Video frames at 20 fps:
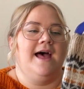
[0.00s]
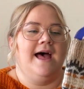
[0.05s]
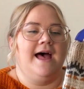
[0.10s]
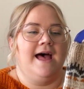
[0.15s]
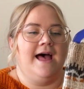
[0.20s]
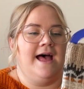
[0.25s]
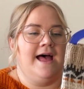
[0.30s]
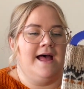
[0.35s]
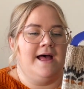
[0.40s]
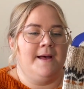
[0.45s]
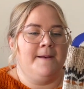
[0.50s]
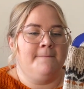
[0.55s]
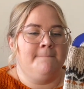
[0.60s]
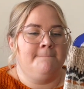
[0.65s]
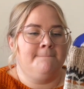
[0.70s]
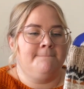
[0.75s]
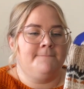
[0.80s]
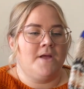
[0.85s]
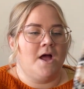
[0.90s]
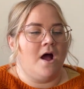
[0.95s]

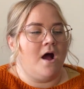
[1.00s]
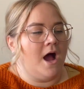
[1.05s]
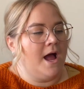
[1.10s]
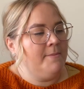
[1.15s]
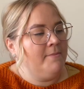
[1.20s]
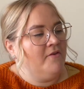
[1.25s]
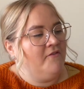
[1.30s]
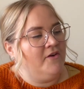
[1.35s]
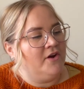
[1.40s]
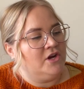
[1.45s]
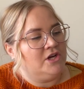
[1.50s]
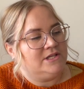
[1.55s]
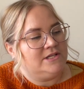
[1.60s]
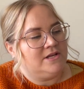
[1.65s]
I'm a very